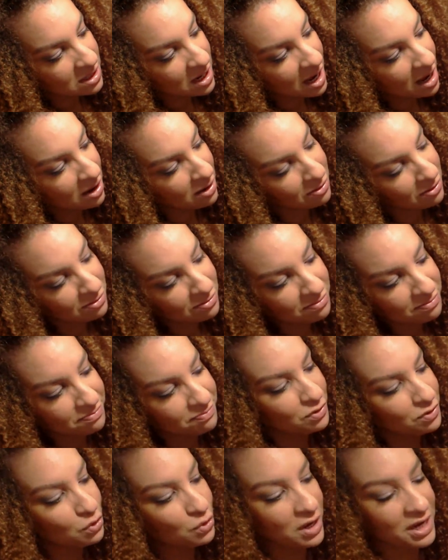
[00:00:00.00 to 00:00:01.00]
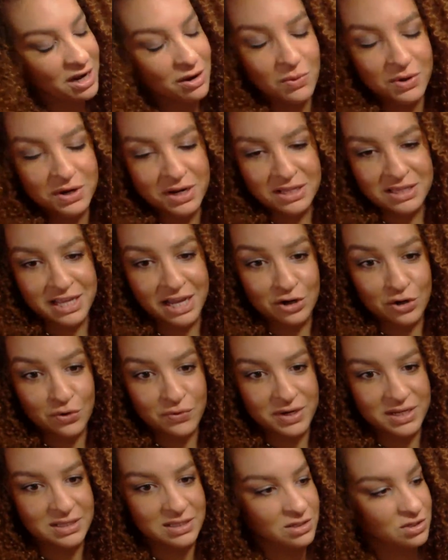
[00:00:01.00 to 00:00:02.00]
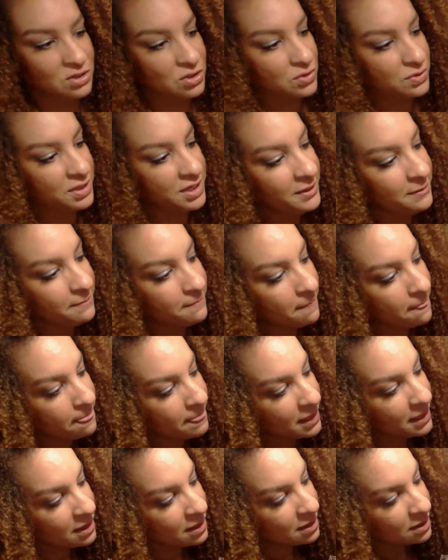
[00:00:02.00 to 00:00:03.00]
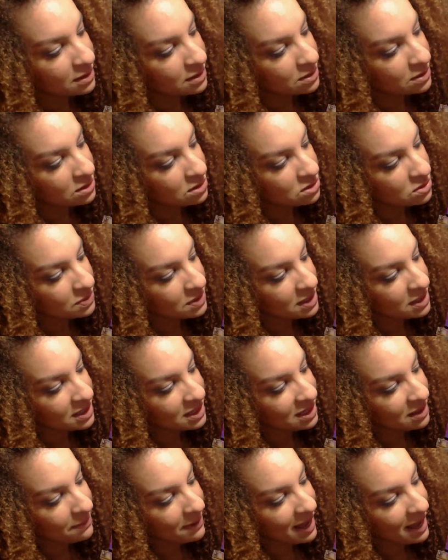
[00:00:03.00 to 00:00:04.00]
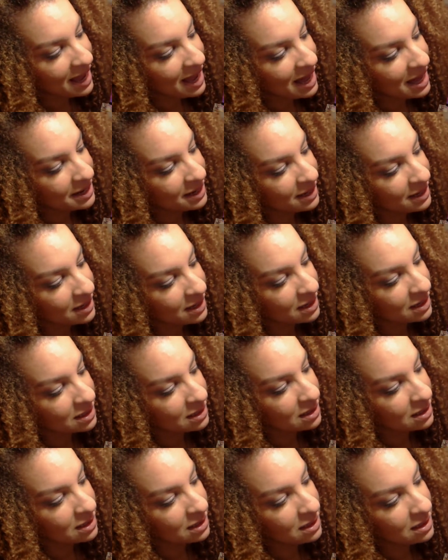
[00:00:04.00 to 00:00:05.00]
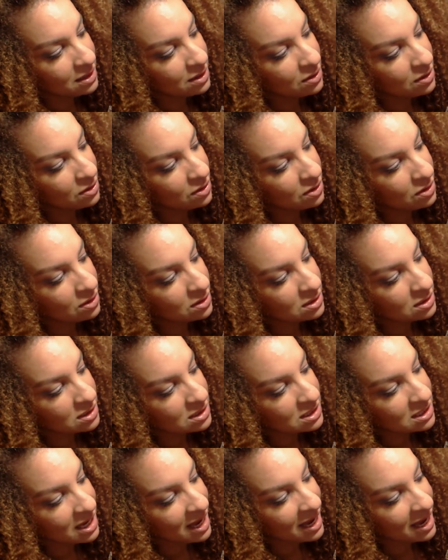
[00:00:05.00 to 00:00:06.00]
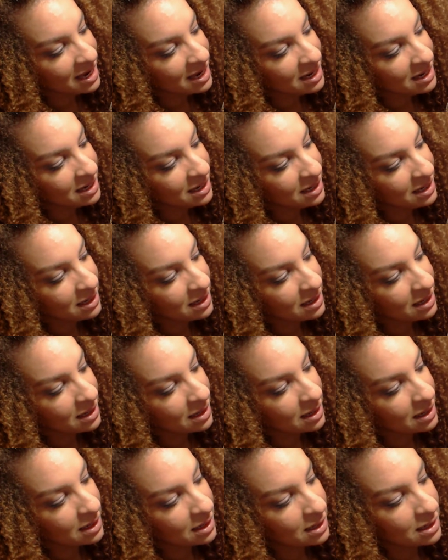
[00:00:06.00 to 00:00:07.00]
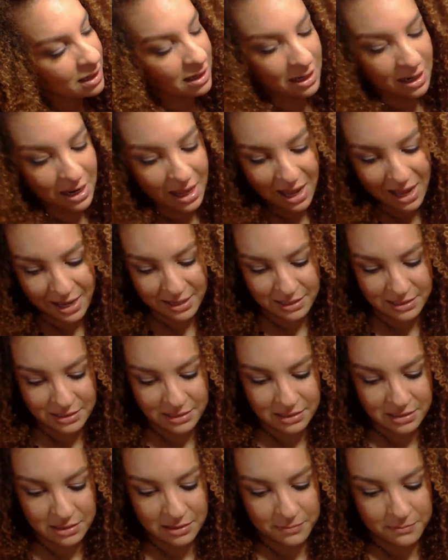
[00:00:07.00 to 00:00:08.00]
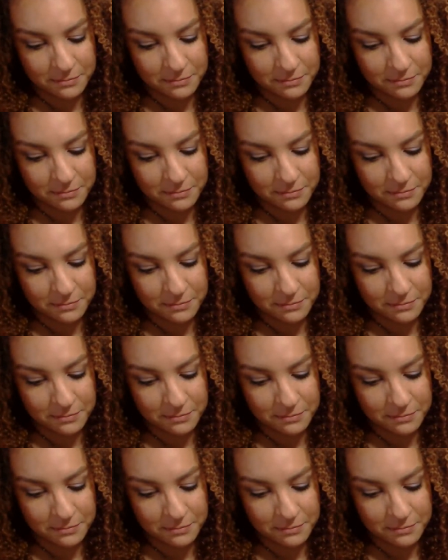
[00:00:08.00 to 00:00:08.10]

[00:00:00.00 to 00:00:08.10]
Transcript: how you kind of want to decorate this tree. You just want to keep adding little tiny lines